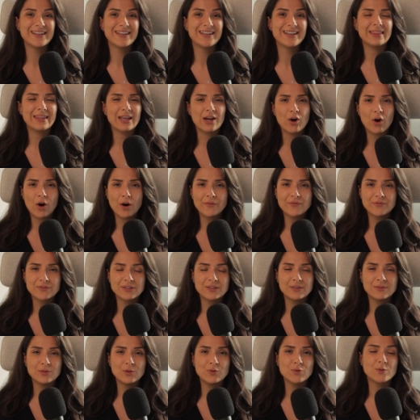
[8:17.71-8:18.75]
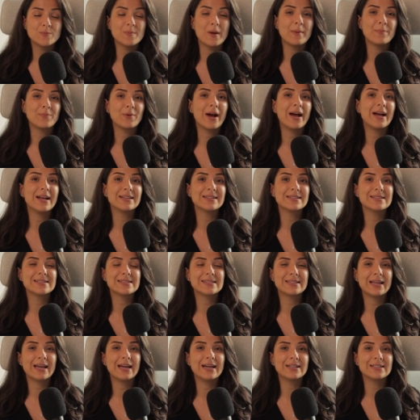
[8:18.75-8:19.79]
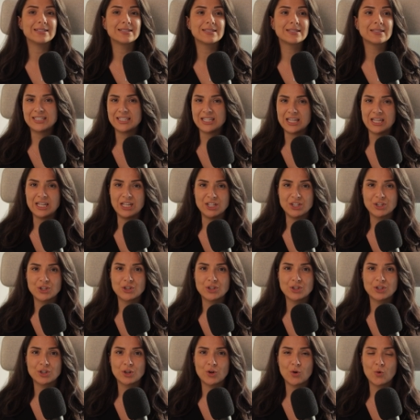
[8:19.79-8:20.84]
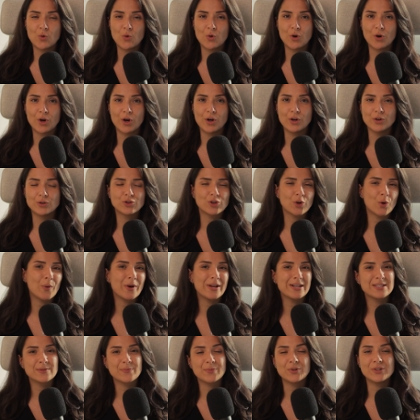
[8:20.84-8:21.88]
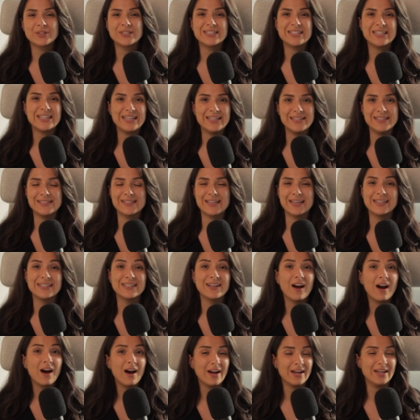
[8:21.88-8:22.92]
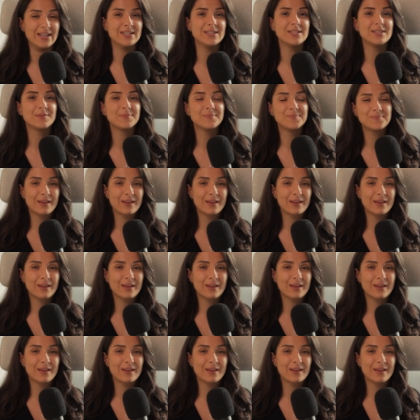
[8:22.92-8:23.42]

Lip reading: and they're often used by brands that teach or show expertise and guide,